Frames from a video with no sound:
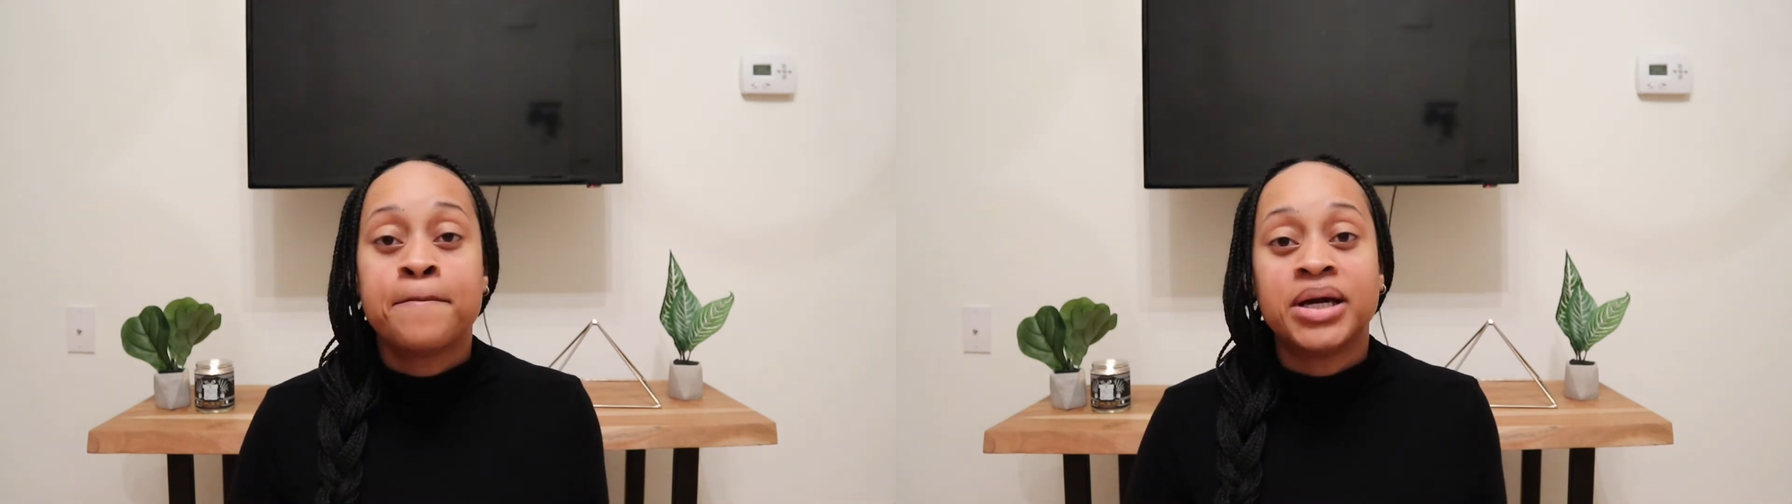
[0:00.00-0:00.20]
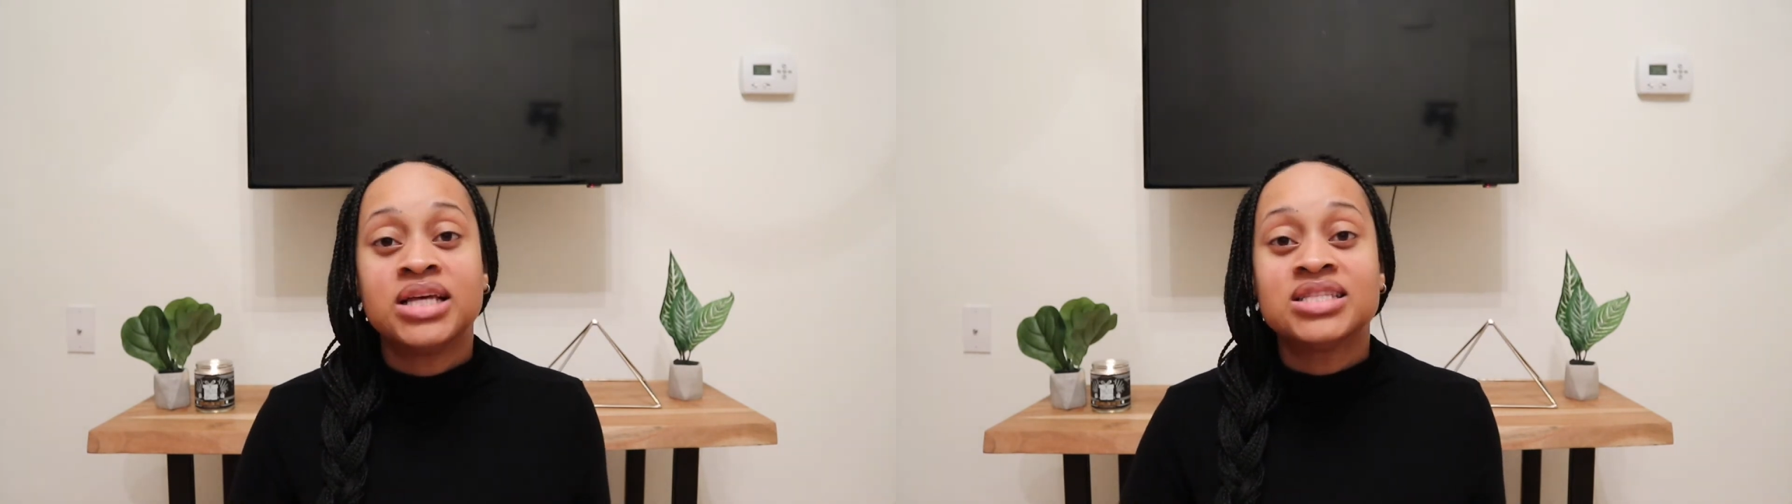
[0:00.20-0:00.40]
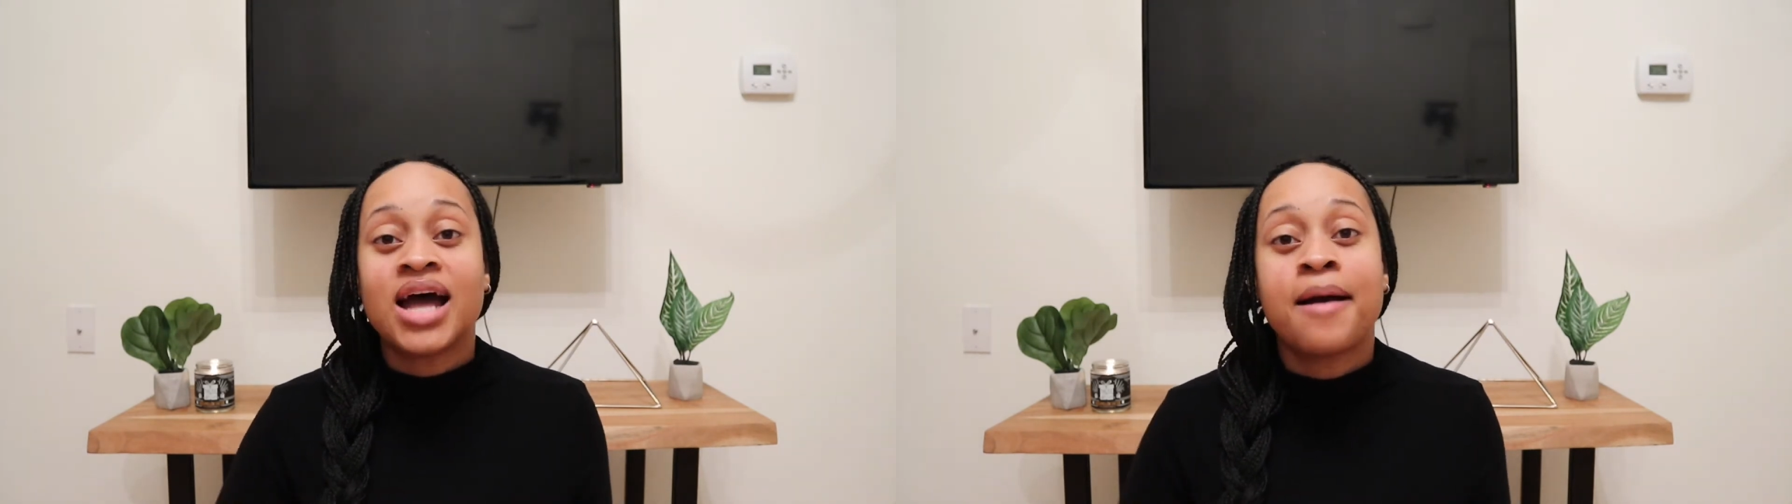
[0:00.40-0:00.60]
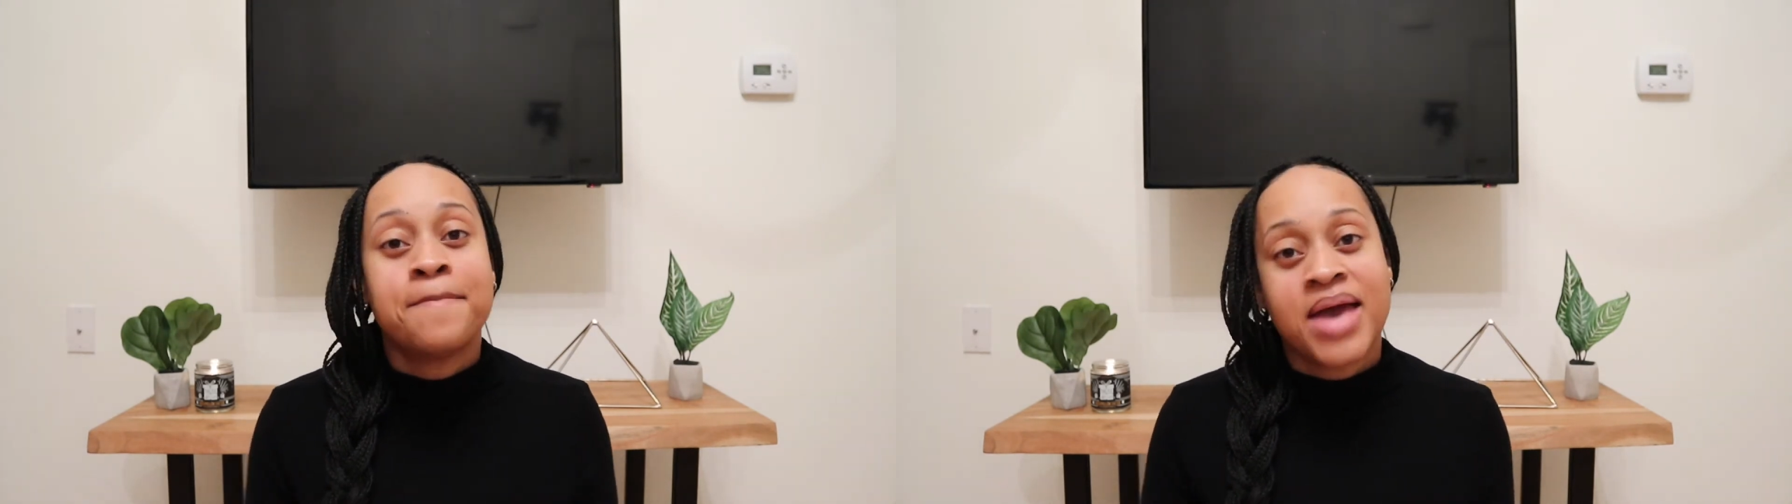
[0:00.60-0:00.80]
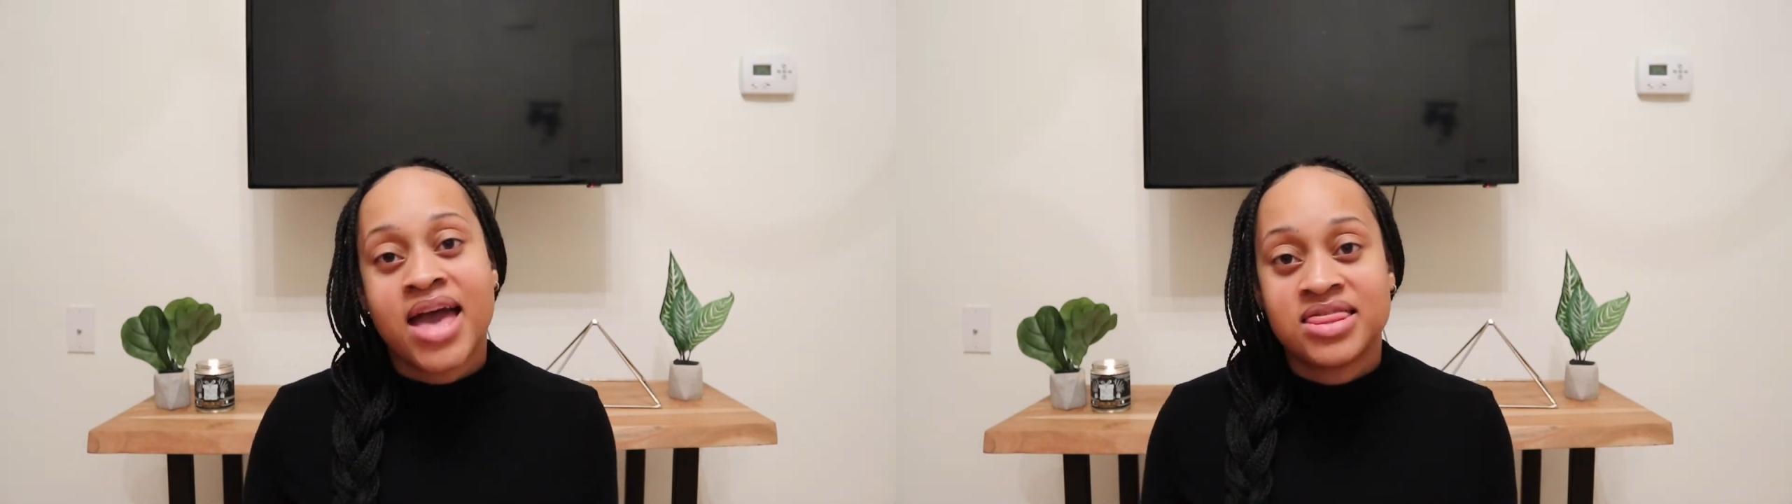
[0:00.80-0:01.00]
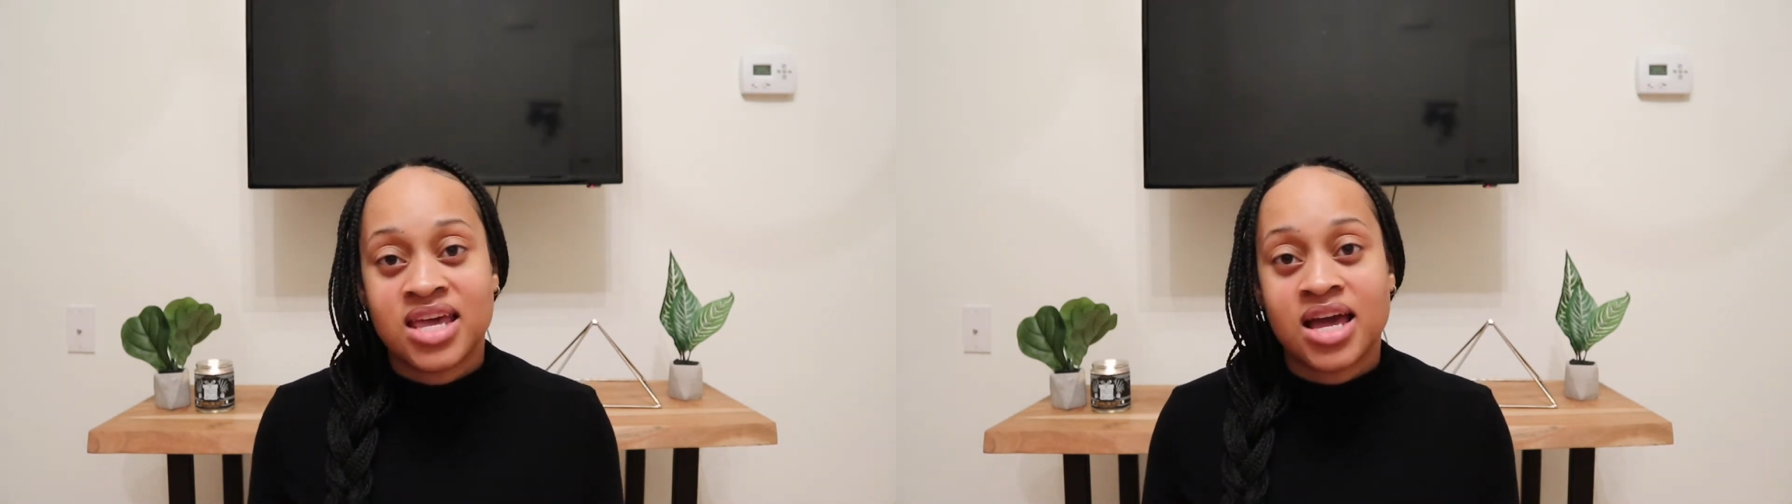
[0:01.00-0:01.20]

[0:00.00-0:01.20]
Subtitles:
but it's not a bad thing.